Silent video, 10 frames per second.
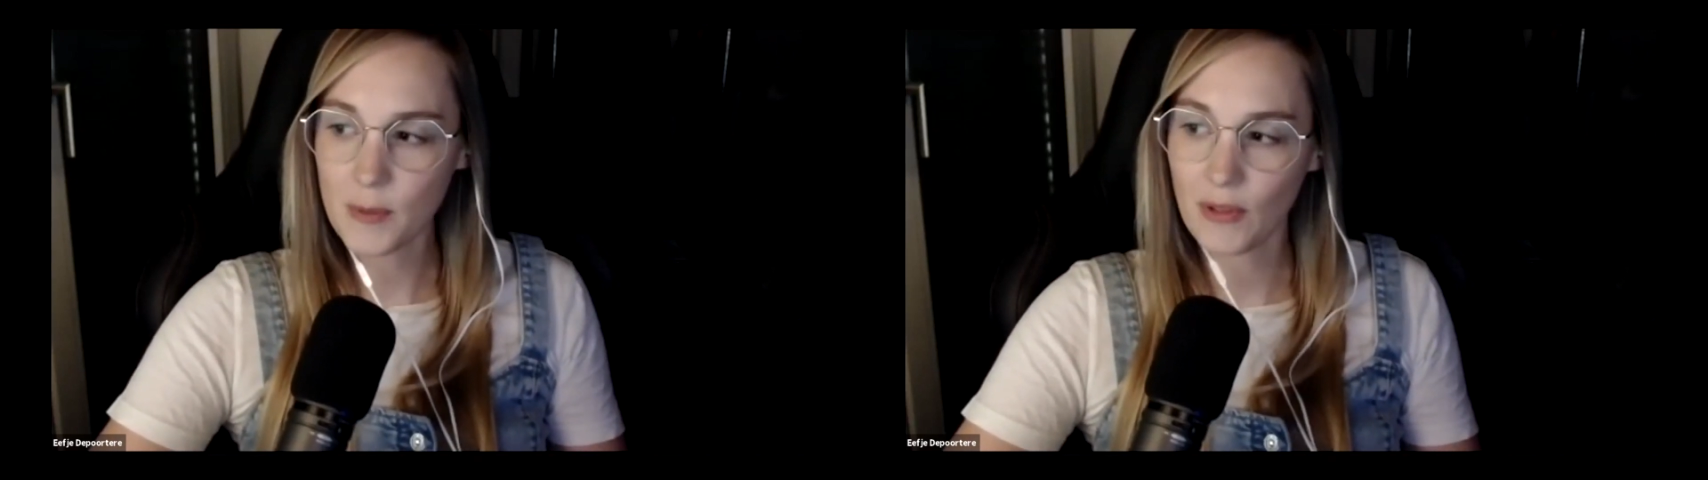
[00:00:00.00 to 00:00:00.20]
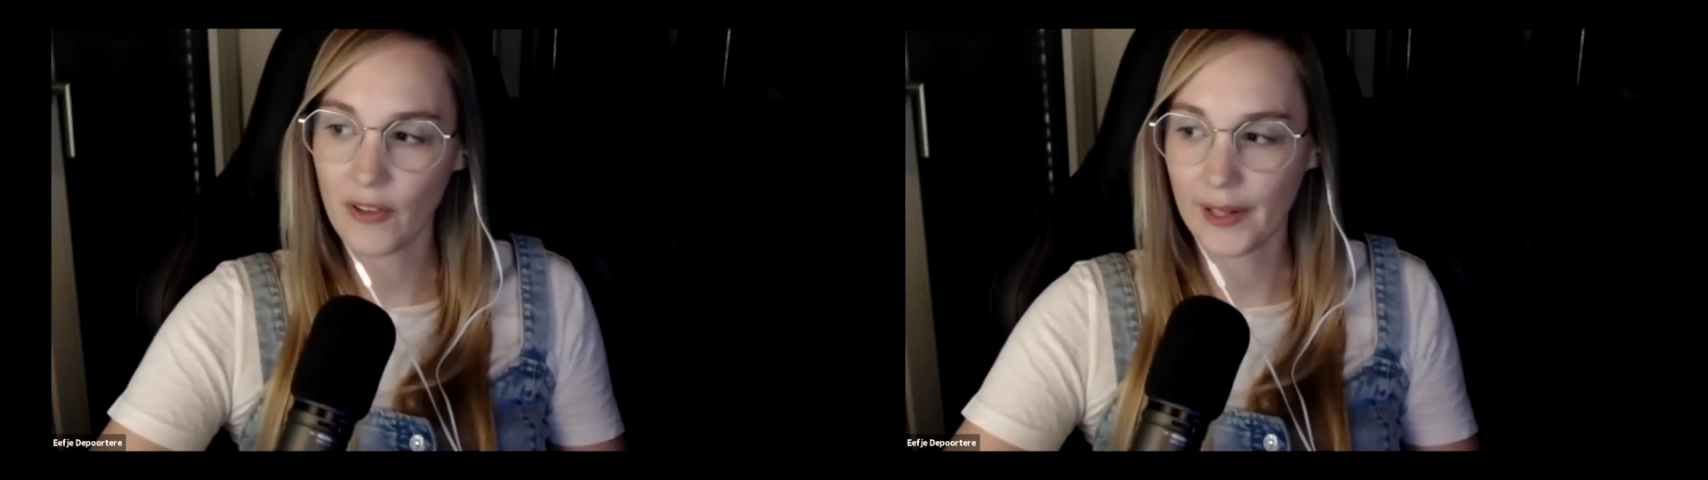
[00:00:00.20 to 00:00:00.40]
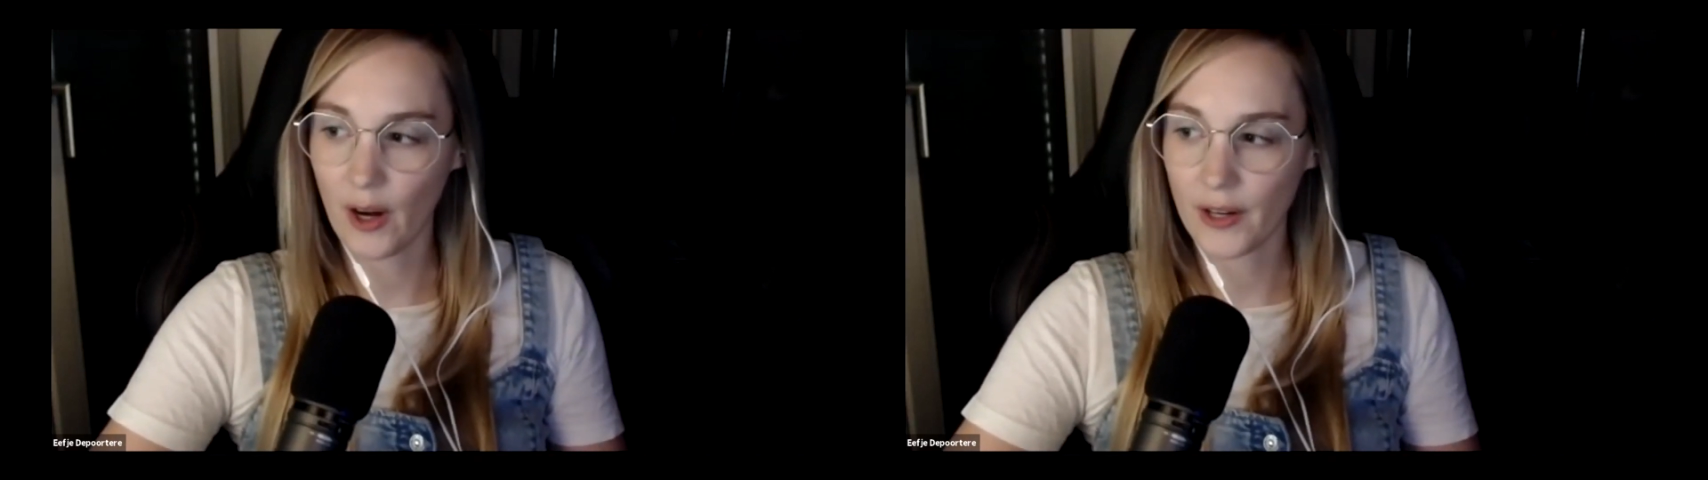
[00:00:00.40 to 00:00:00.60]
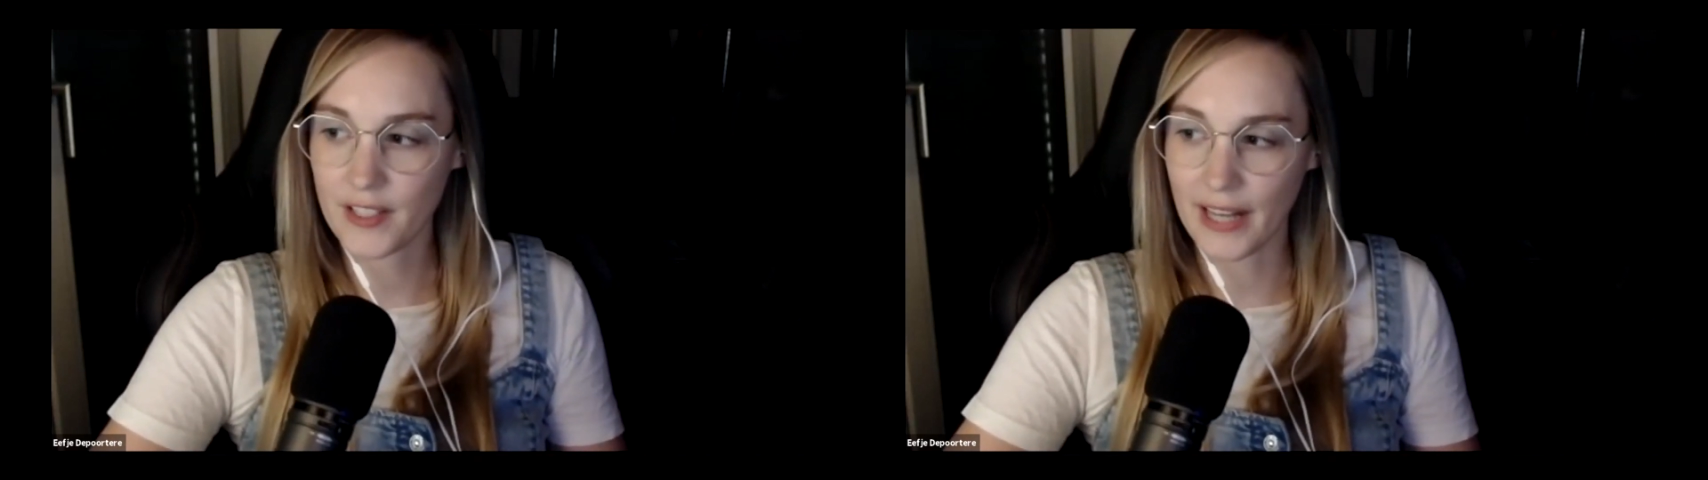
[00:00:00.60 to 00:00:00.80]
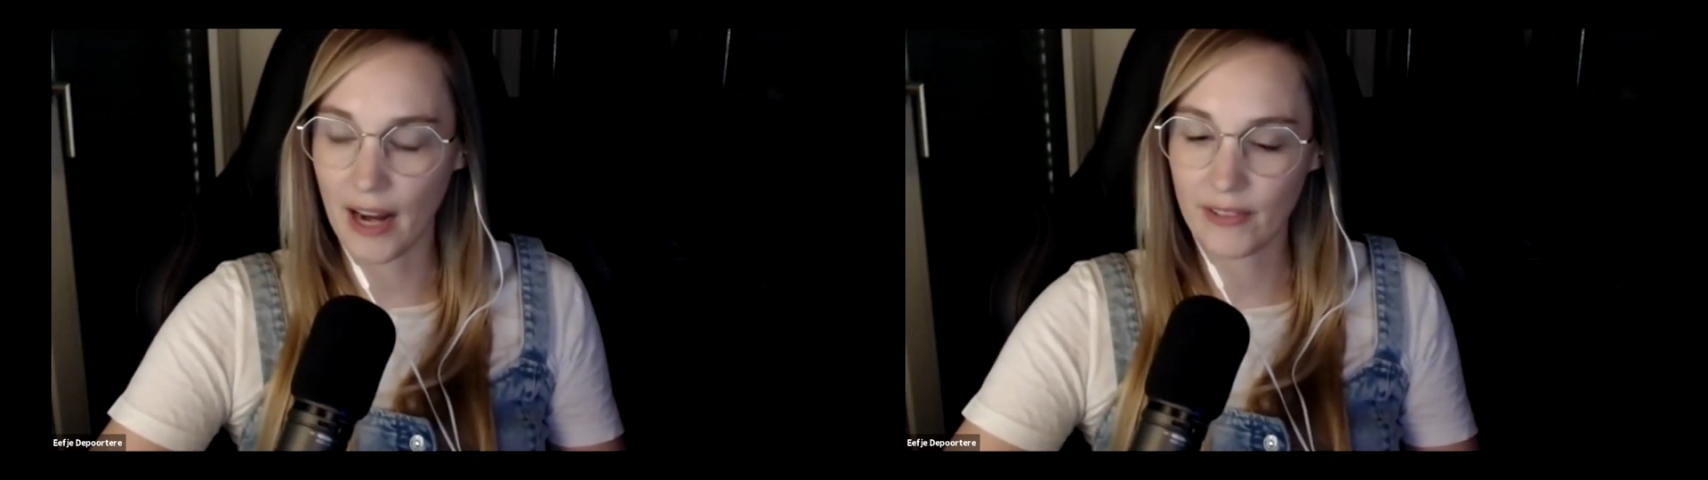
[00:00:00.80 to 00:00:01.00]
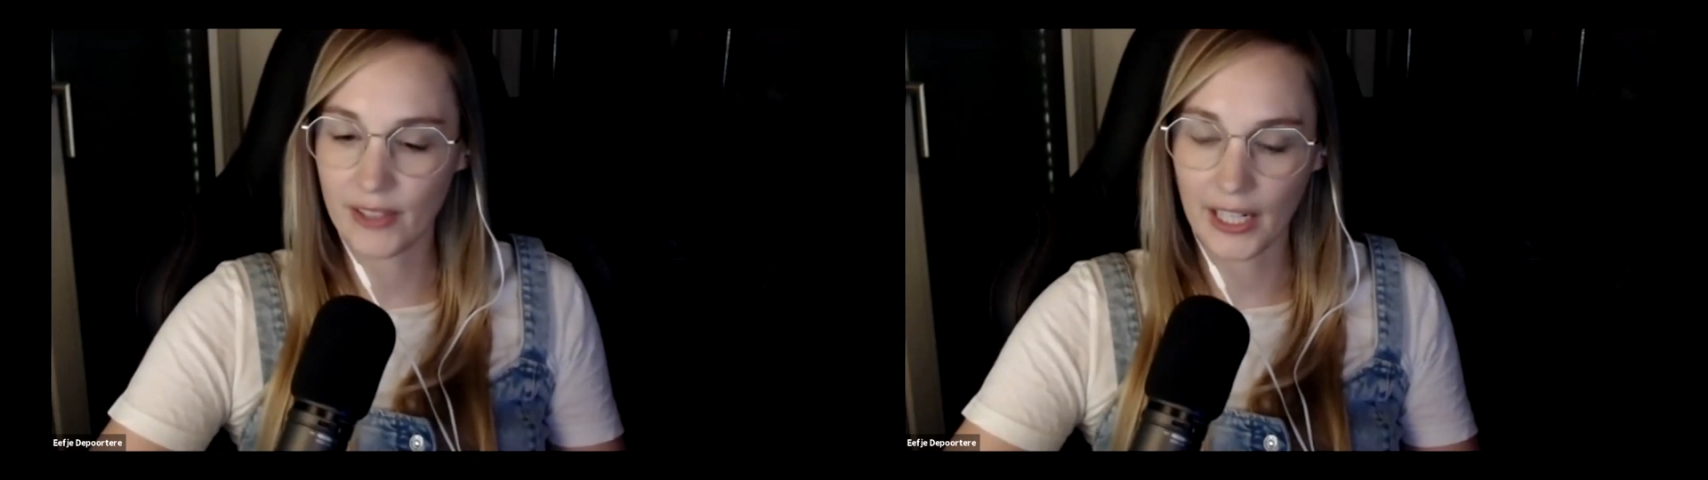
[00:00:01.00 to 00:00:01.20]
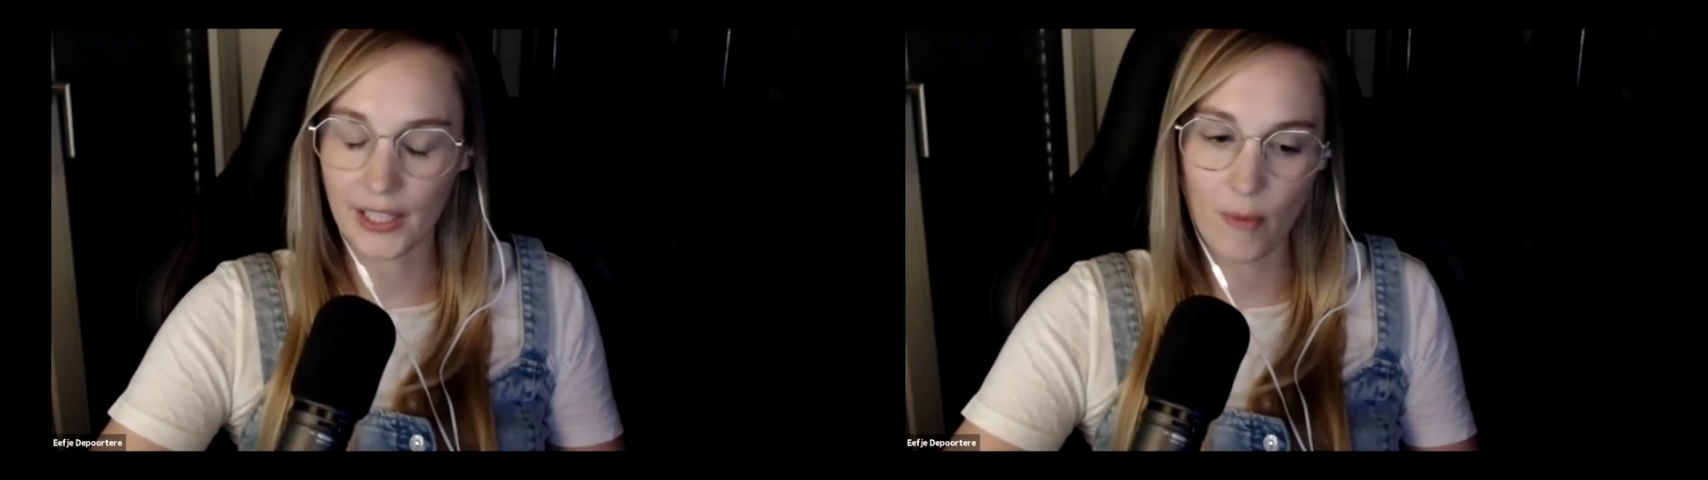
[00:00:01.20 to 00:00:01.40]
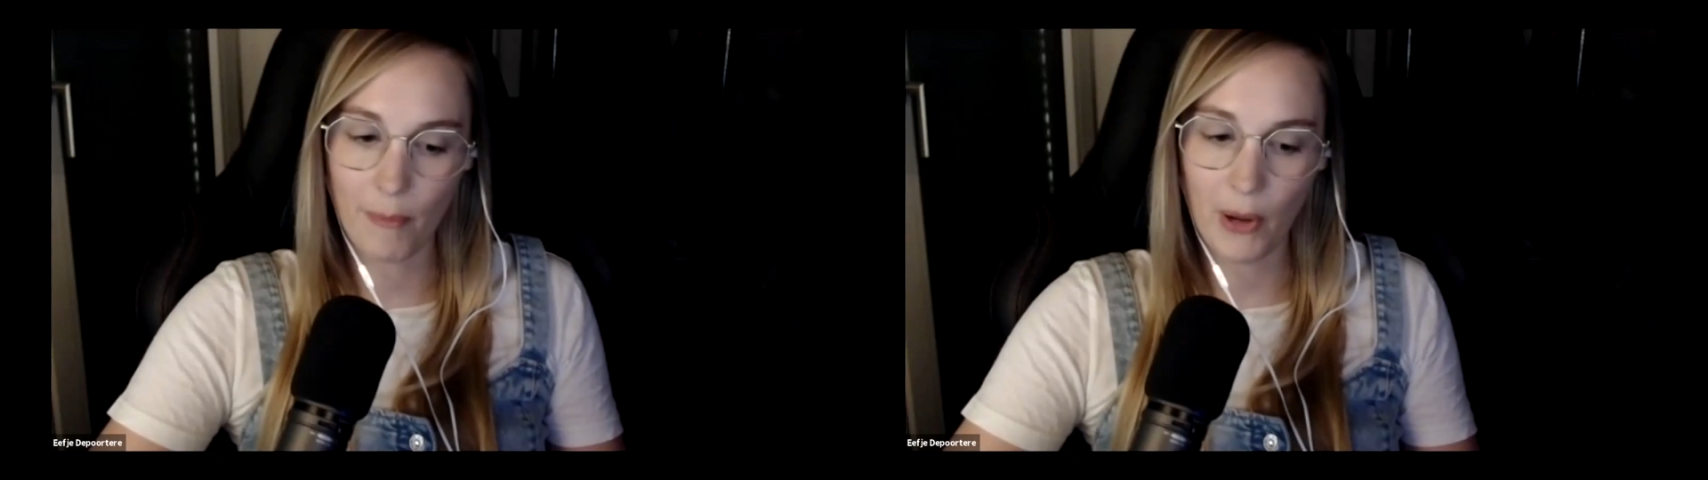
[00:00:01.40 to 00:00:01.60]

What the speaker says: been very hard to navigate.